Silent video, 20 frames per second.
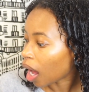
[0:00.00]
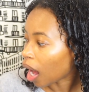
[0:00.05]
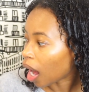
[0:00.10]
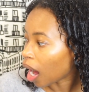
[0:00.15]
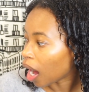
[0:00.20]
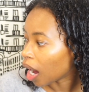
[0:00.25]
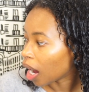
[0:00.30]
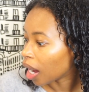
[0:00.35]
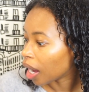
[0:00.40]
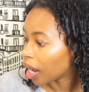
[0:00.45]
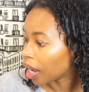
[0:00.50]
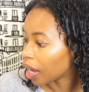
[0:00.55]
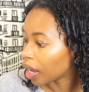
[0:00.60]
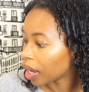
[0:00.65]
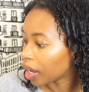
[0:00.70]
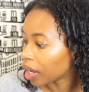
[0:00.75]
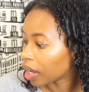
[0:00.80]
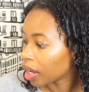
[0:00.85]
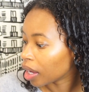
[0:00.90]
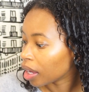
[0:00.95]

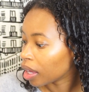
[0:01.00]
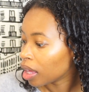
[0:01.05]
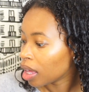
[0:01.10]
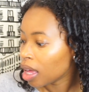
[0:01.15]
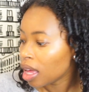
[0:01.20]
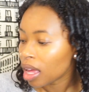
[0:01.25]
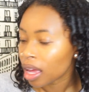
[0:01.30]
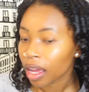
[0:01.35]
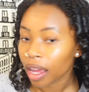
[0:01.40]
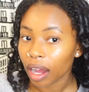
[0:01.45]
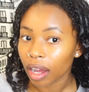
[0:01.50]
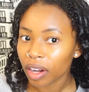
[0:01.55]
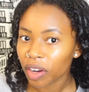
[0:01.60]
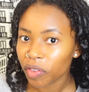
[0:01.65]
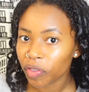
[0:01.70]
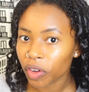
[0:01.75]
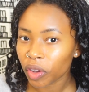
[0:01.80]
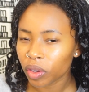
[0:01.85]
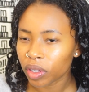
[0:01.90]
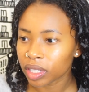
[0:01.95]
I kind
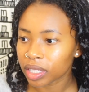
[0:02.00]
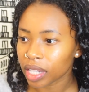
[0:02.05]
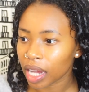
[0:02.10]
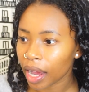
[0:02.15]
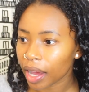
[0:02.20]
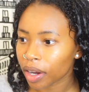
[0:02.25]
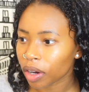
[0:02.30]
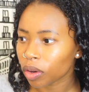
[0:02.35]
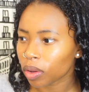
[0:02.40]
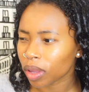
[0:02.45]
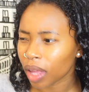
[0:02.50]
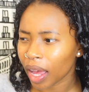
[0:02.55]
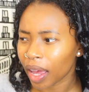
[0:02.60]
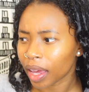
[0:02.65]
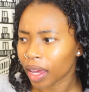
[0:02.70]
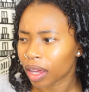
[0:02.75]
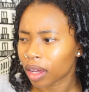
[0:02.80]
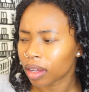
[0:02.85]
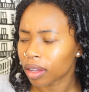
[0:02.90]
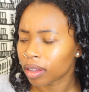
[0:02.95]
of felt entitled,
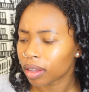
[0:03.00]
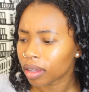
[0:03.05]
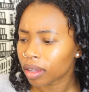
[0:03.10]
like,